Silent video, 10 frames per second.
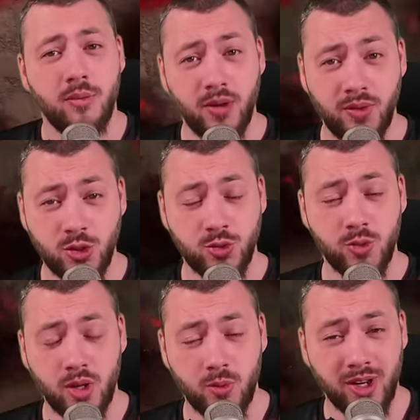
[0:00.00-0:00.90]
But if you
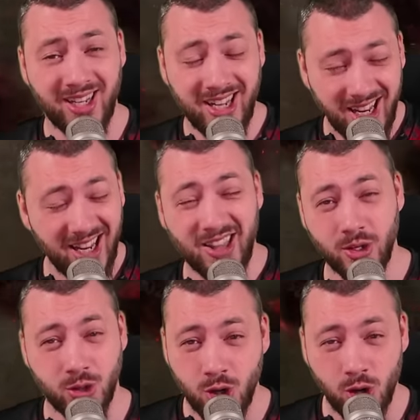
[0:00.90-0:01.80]
truly want to kick in the
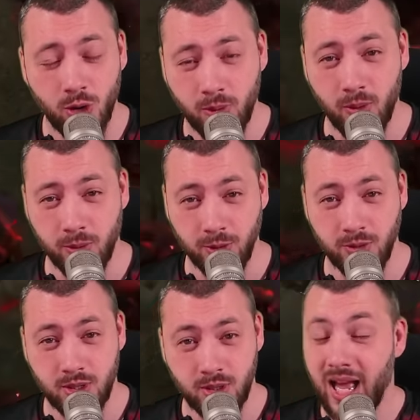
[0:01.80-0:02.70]
turbo
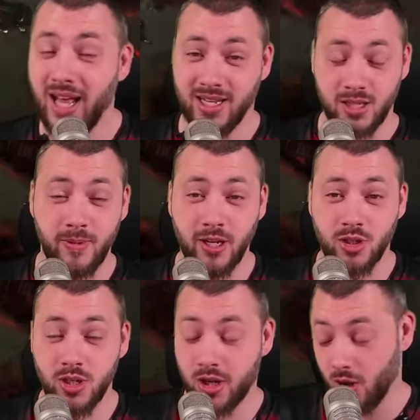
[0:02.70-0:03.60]
boost, and
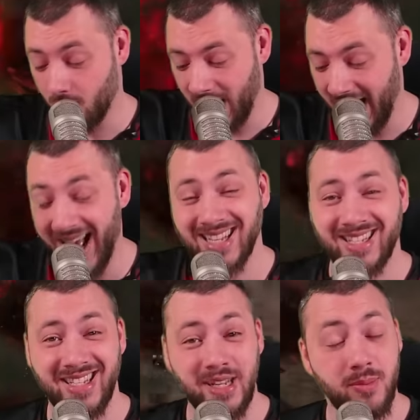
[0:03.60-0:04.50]
especially go as
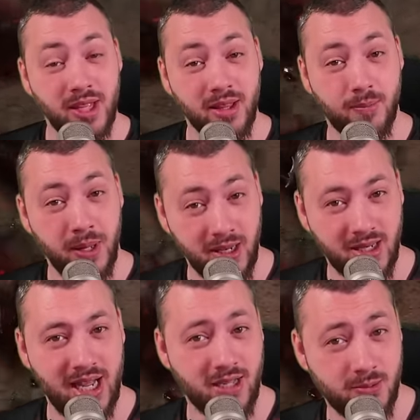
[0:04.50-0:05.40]
deep in the pit
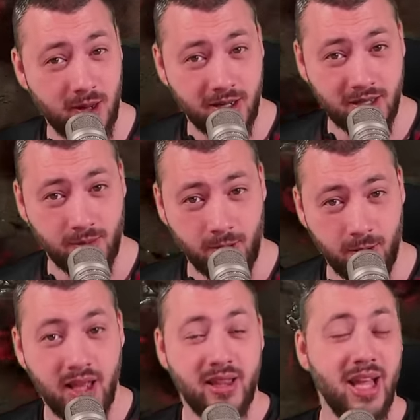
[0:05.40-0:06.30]
as possible,
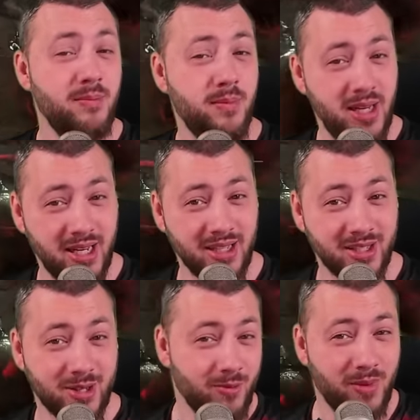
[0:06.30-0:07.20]
then
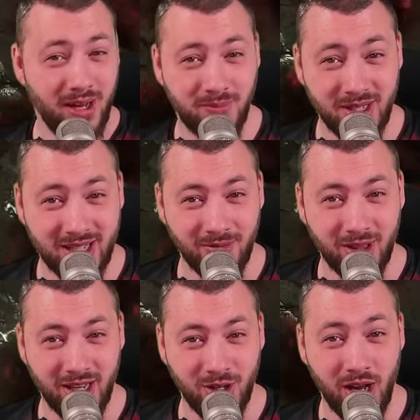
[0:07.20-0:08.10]
minions might be
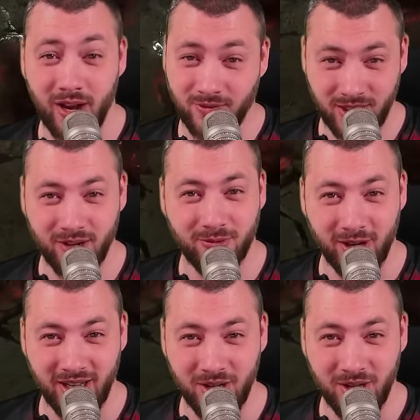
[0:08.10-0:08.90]
something you have to get friendly